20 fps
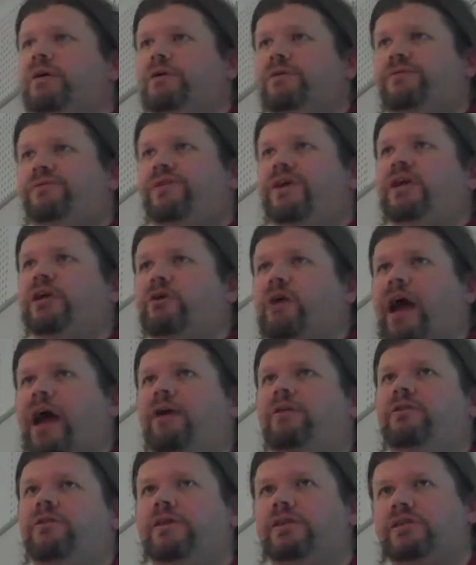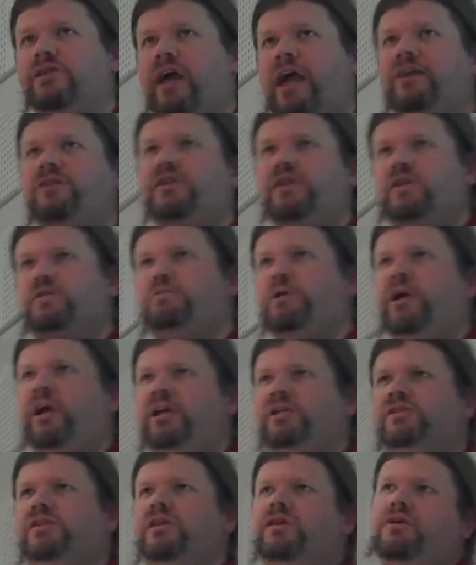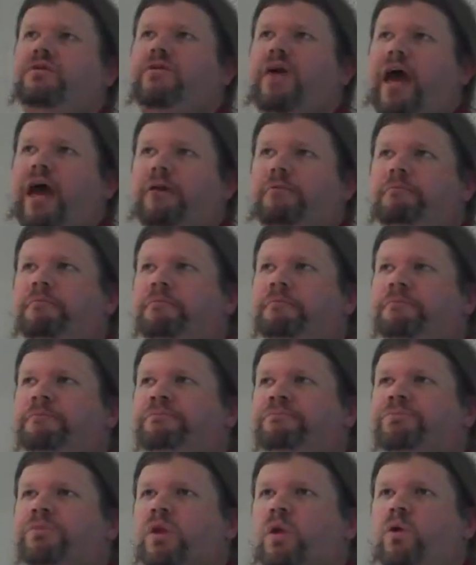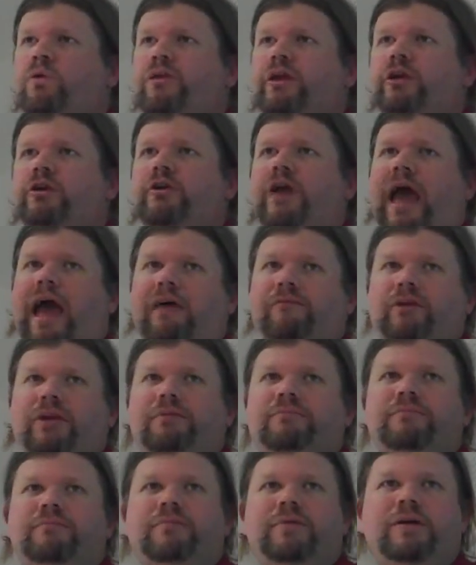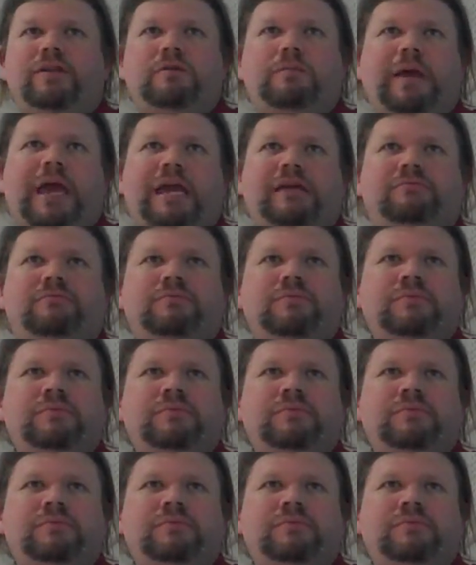figure out this nice experience that you've had or that you're having in debate.